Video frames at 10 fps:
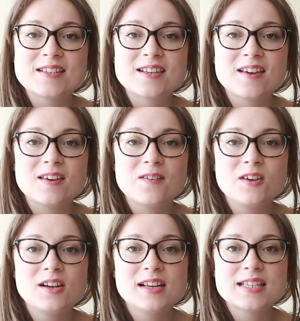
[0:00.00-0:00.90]
So if
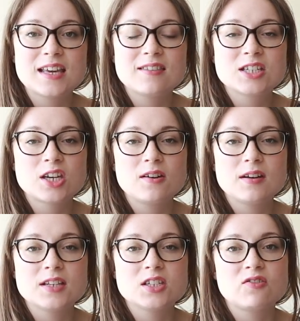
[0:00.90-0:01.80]
you'd like to get the show
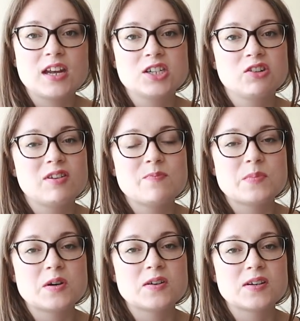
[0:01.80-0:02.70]
notes straight to your
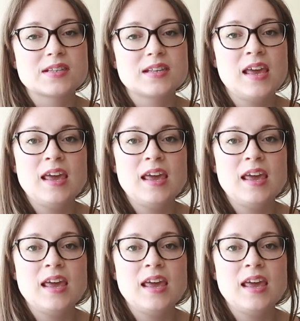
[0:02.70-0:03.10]
inbox,